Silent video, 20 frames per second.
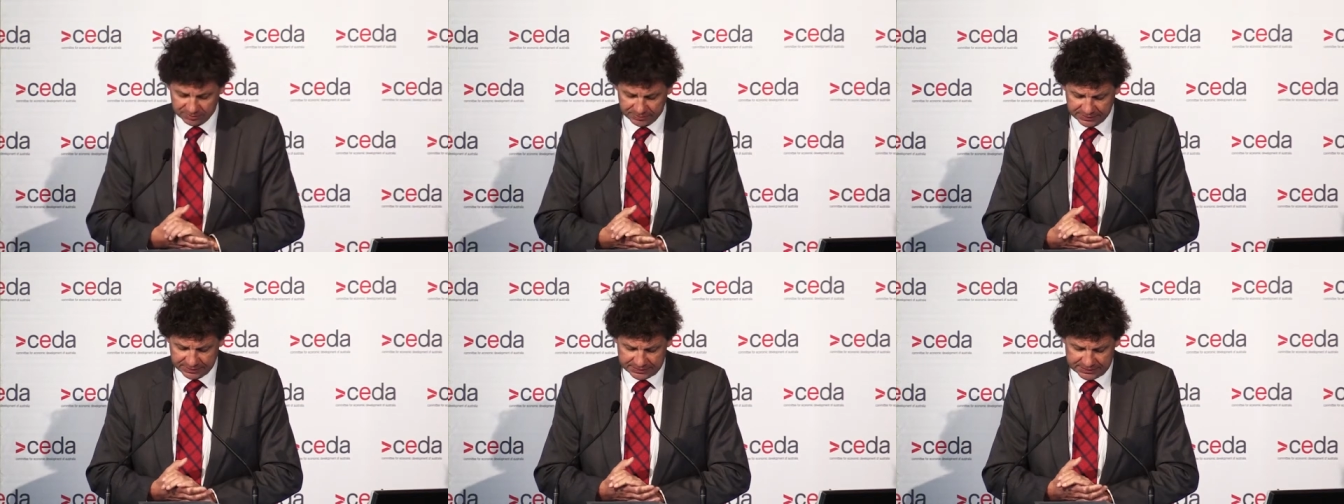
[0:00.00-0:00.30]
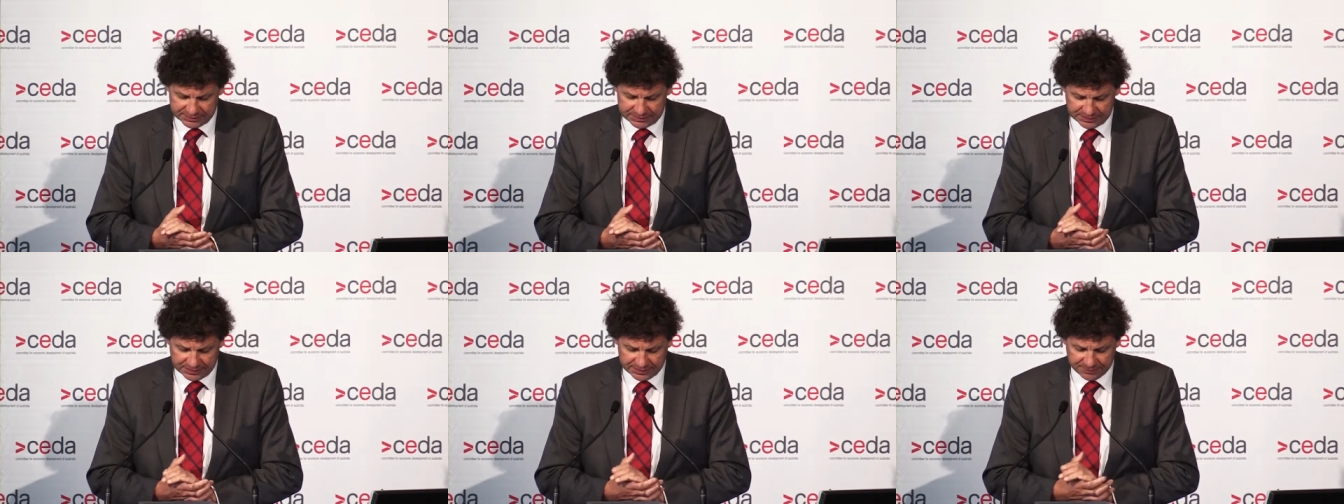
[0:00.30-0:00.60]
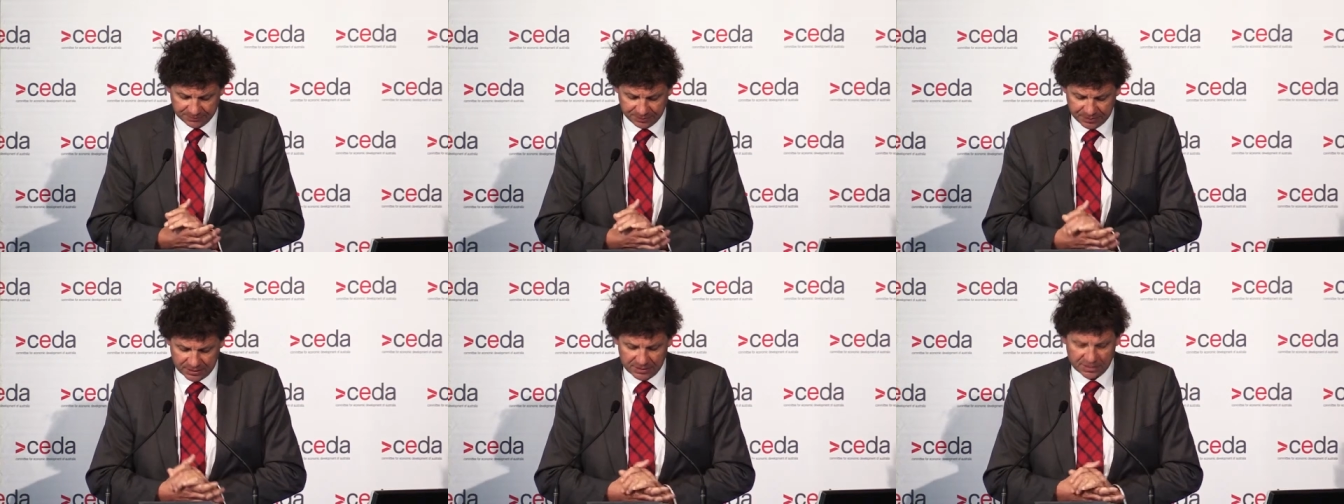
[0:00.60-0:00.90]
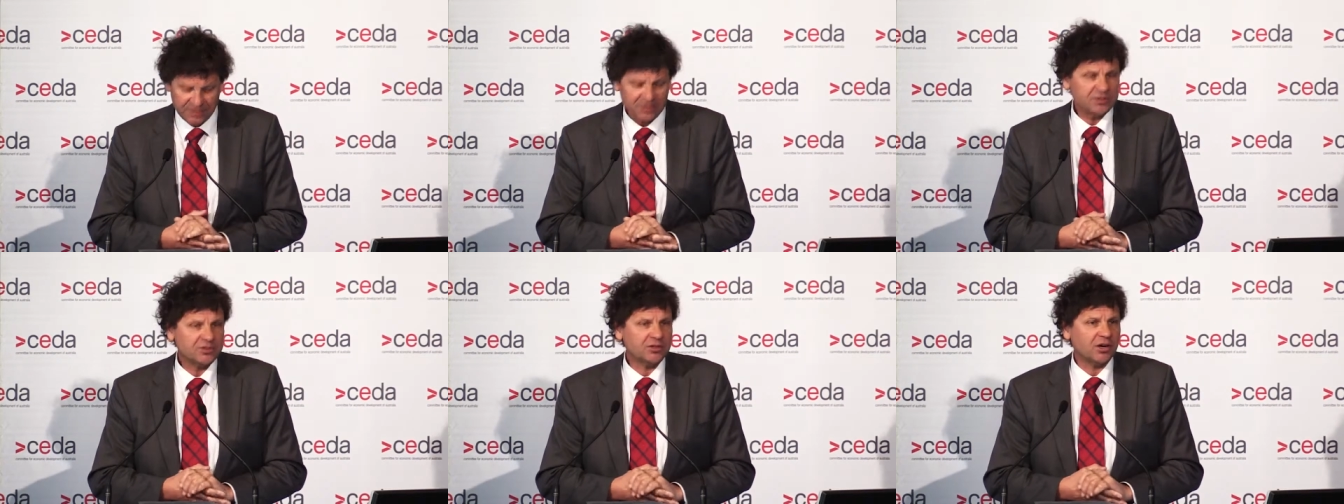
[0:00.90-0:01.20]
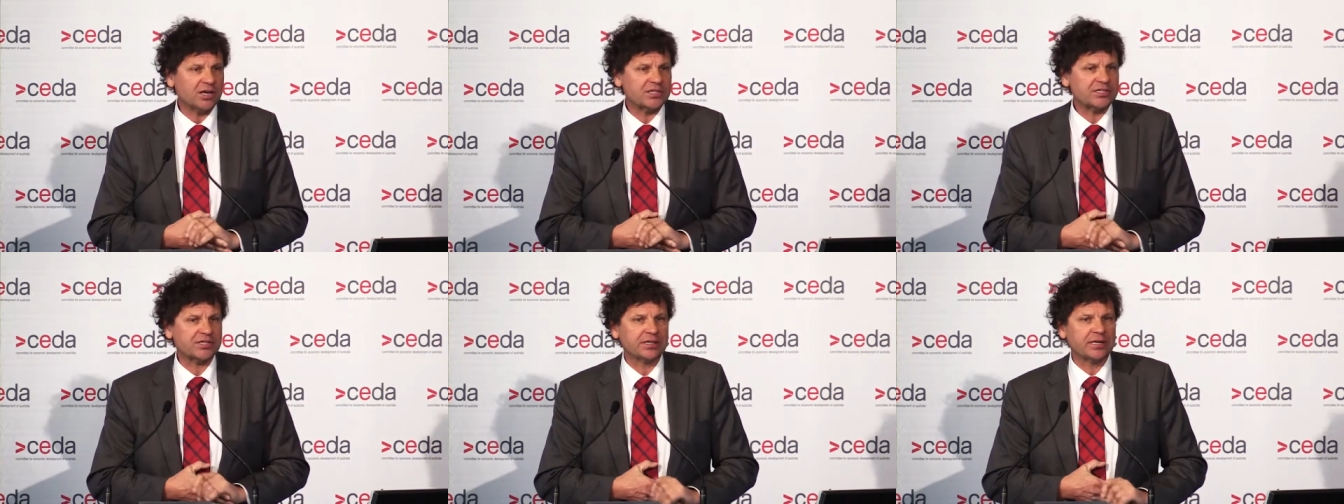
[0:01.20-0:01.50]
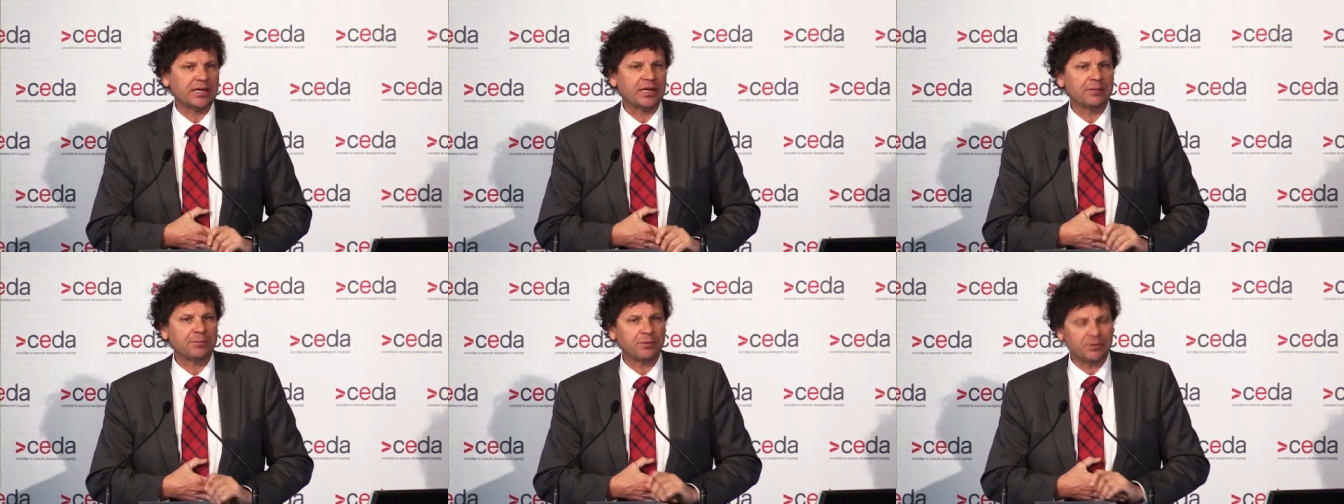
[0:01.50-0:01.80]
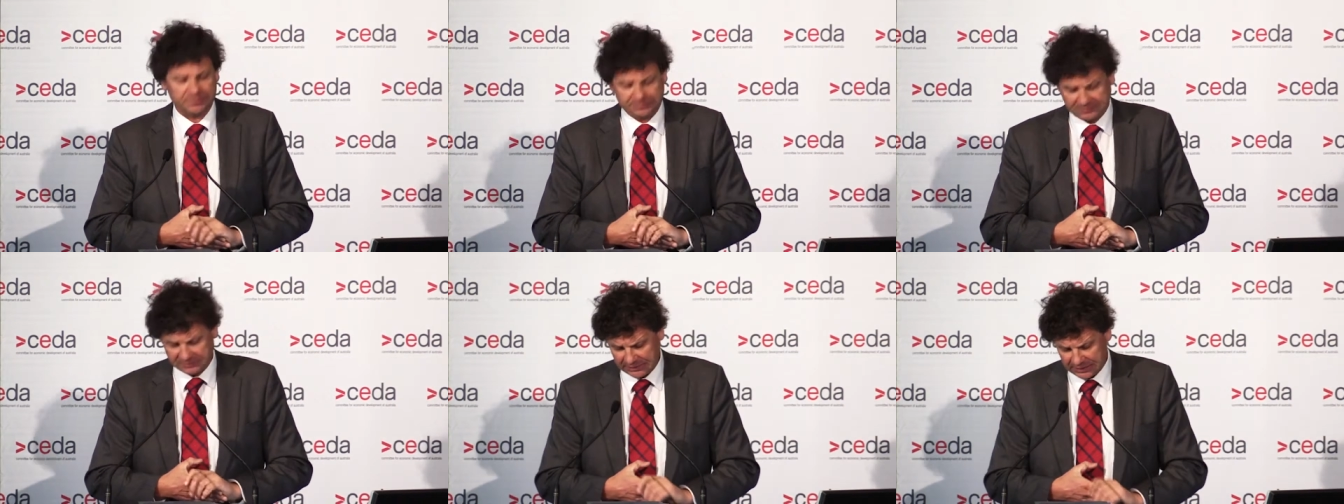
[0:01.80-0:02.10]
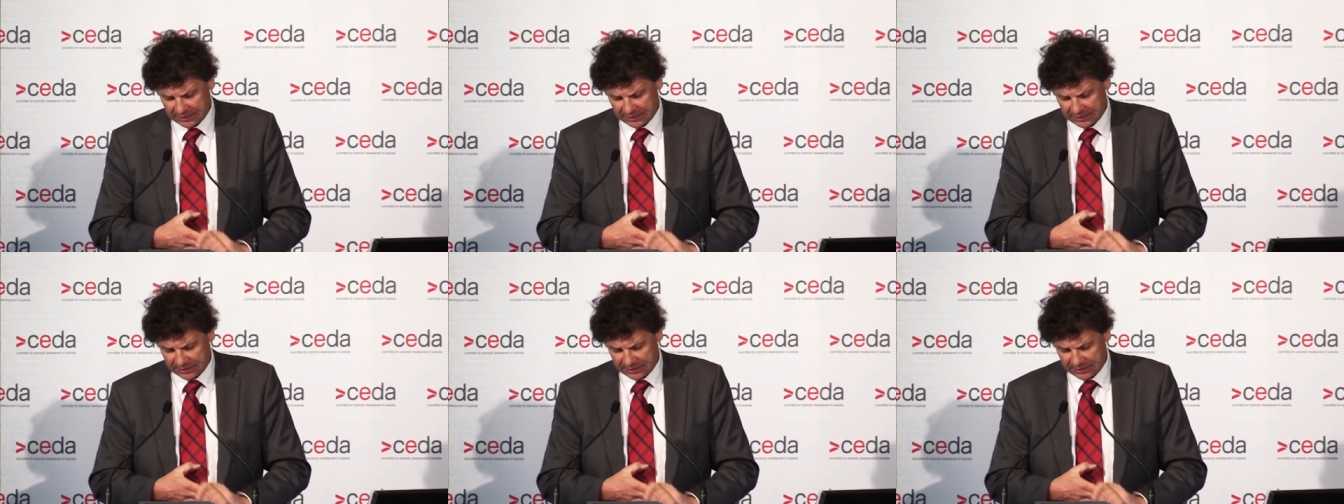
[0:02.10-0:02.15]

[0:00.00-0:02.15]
but Dyson Heppell,